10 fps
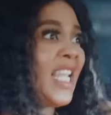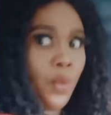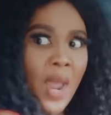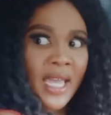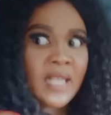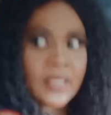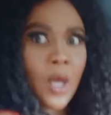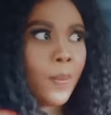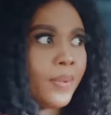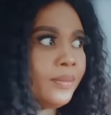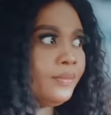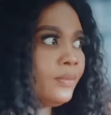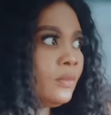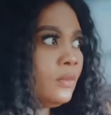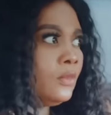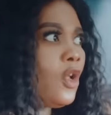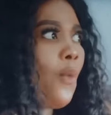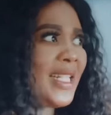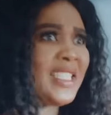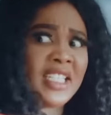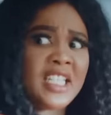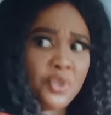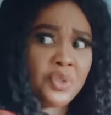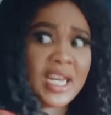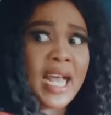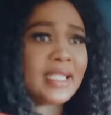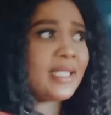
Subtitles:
he wake us up? No, why didn't he do that?